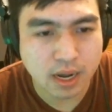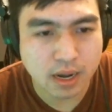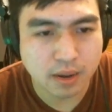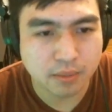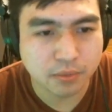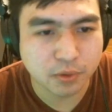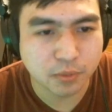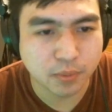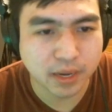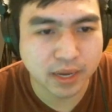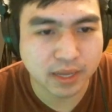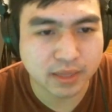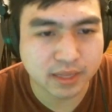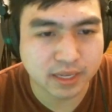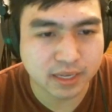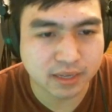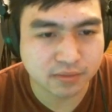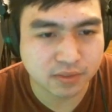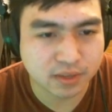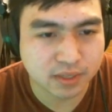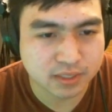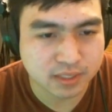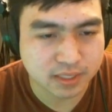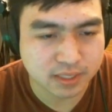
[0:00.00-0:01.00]
The way I think of
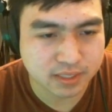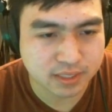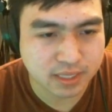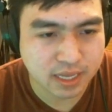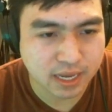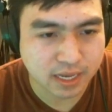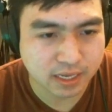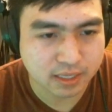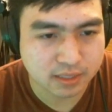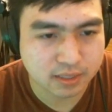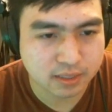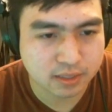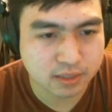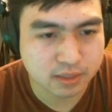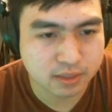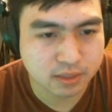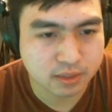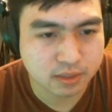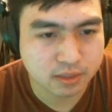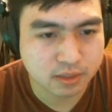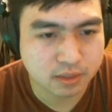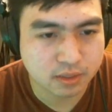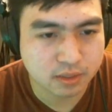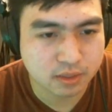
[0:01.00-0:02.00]
this is that
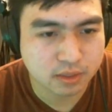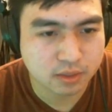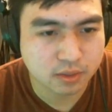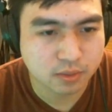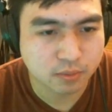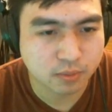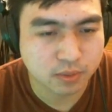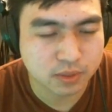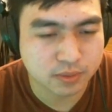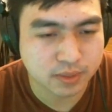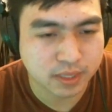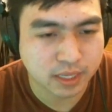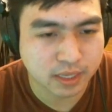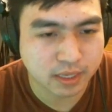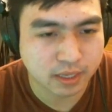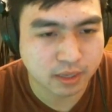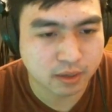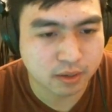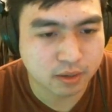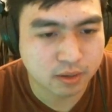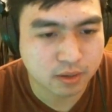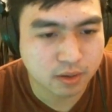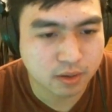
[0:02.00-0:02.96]
once we get here,